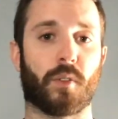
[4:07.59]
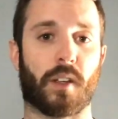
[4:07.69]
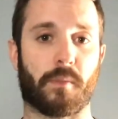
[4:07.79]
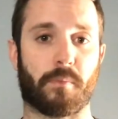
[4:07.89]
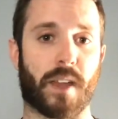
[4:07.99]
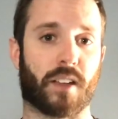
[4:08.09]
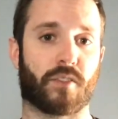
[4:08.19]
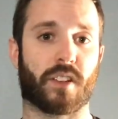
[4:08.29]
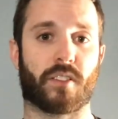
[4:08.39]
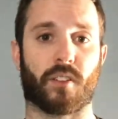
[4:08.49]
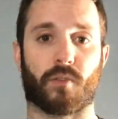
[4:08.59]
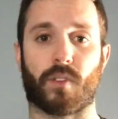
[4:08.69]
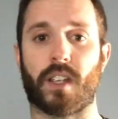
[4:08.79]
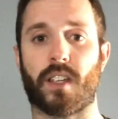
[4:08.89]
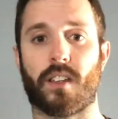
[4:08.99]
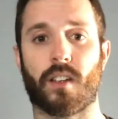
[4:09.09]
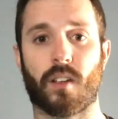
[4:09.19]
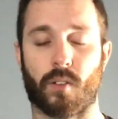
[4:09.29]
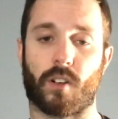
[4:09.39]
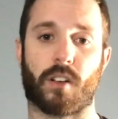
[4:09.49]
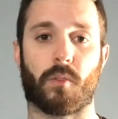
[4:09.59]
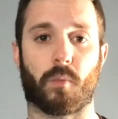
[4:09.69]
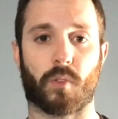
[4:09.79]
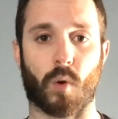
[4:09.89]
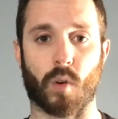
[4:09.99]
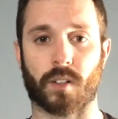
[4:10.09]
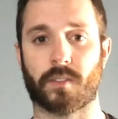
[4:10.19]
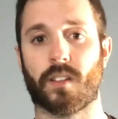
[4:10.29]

a pec stretch on the rig or on a door.